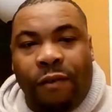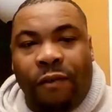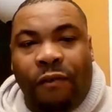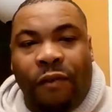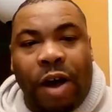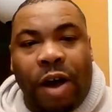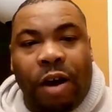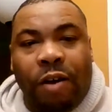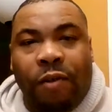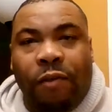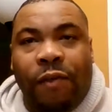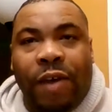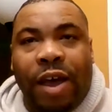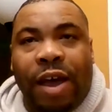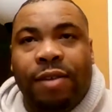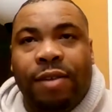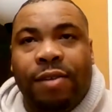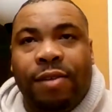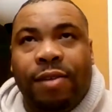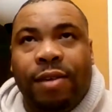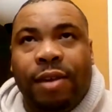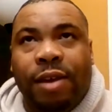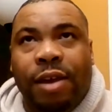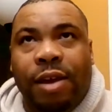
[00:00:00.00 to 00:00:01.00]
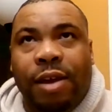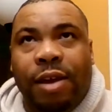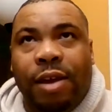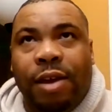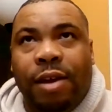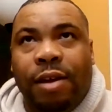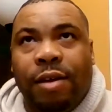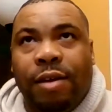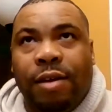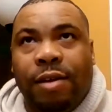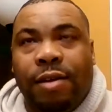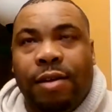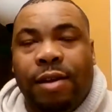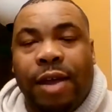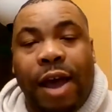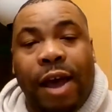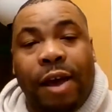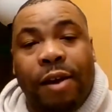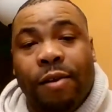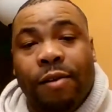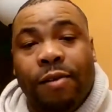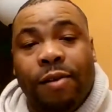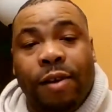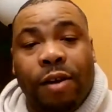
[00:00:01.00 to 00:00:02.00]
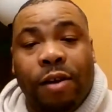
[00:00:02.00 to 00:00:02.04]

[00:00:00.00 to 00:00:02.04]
Final Fantasy titles.